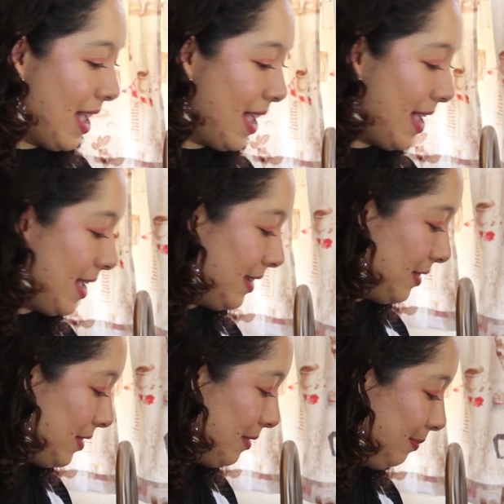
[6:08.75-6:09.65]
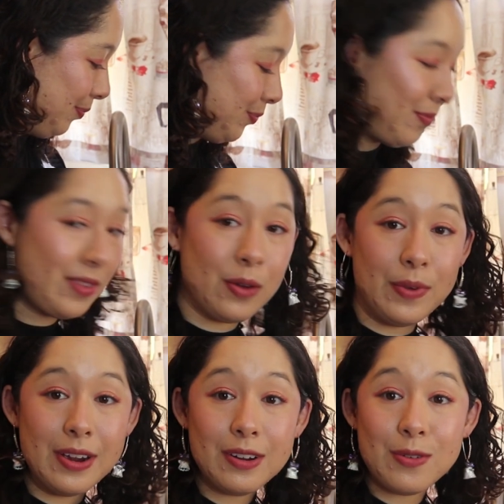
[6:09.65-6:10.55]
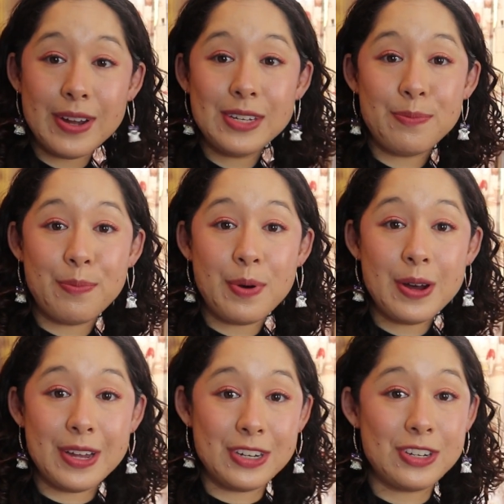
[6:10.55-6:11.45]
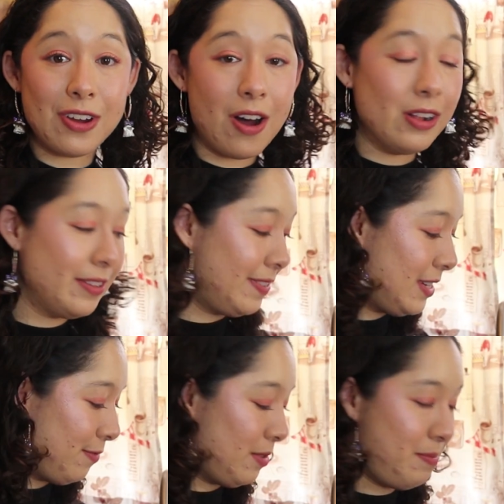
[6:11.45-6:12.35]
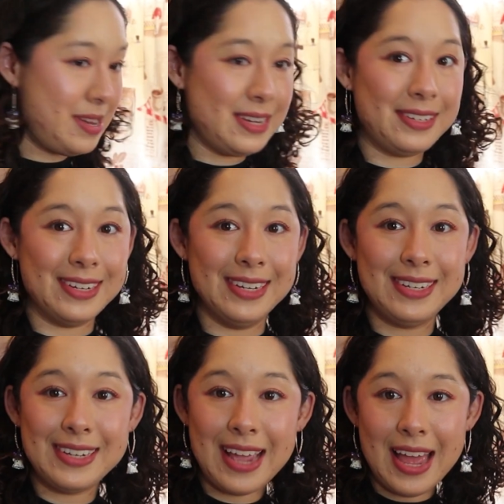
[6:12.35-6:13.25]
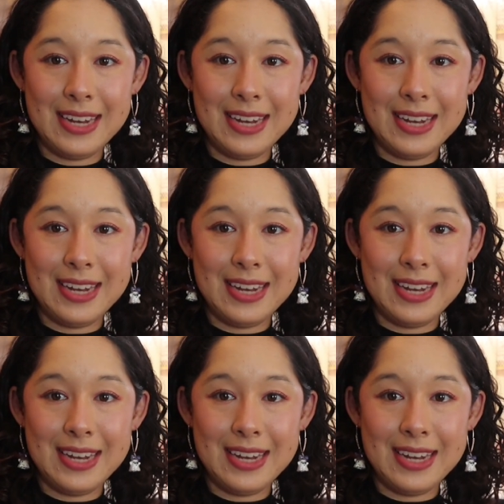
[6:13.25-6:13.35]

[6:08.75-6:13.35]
and we are going to push all of the different pieces